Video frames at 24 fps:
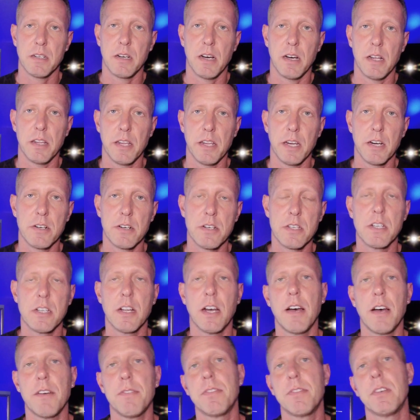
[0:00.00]
on their
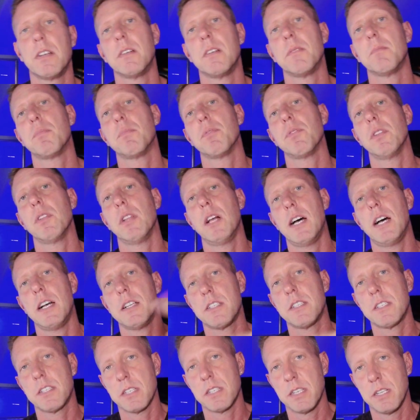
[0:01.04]
stuff
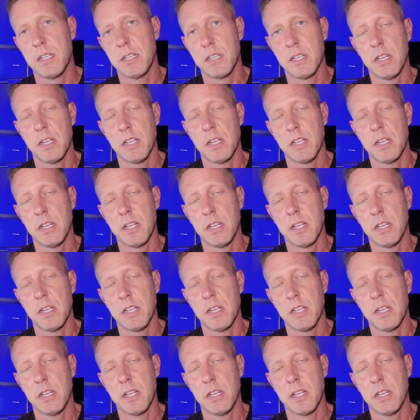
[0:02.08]
plus